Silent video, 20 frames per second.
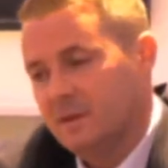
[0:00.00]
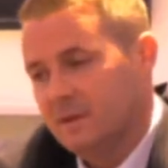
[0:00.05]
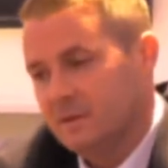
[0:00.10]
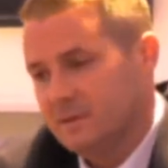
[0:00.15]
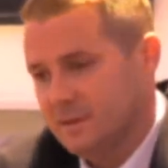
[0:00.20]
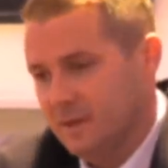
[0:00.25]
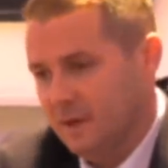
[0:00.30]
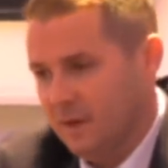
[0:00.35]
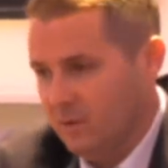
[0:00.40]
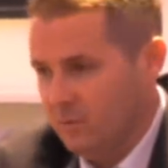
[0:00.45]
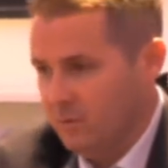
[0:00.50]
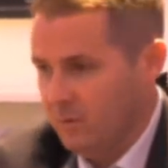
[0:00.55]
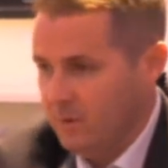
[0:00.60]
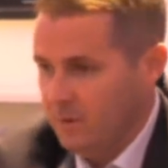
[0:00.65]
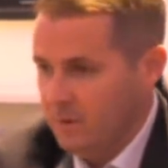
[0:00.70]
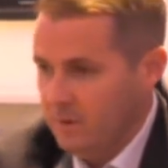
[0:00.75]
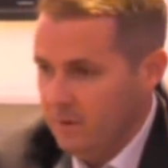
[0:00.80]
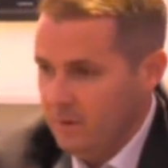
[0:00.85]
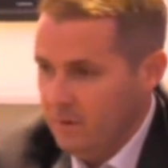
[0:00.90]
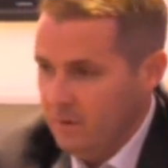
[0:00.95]
So
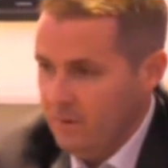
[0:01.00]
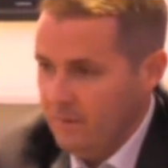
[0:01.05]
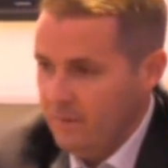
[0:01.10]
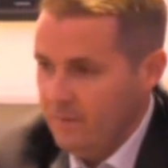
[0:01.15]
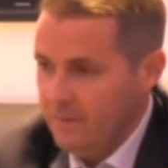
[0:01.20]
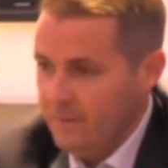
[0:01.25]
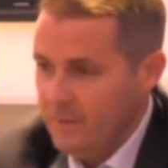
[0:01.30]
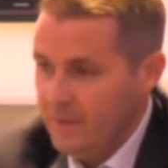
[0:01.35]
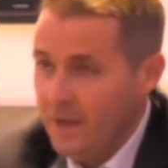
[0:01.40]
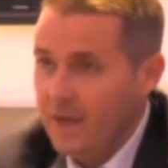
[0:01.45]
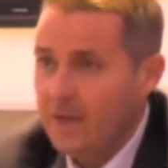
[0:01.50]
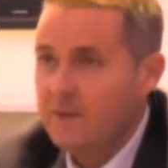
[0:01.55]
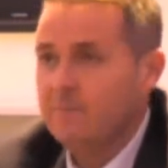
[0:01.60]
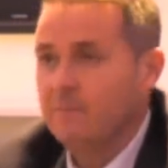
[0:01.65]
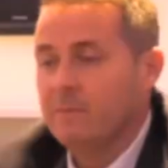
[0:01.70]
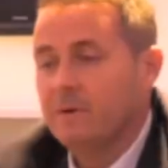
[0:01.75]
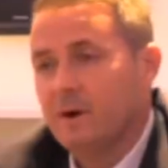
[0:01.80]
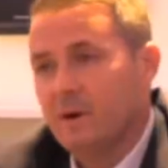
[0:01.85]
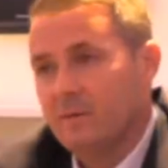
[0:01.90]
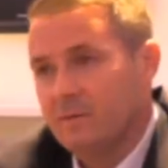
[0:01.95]
the
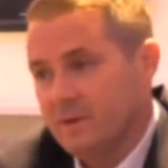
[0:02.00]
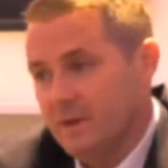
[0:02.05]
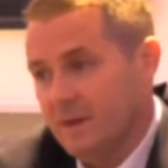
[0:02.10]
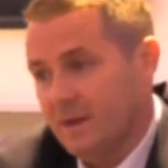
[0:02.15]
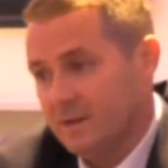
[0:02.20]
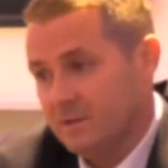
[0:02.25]
aim over